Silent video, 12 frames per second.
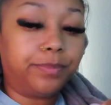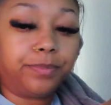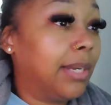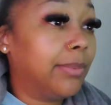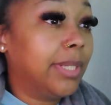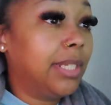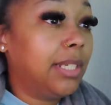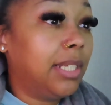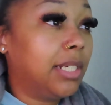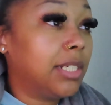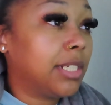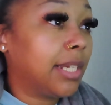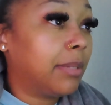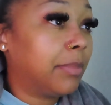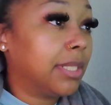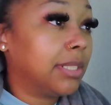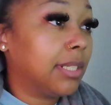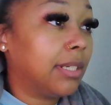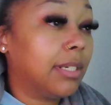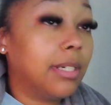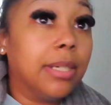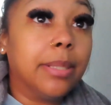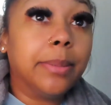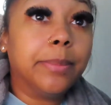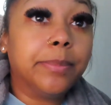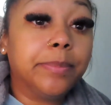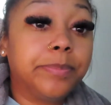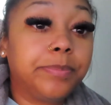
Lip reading: I really need to check my time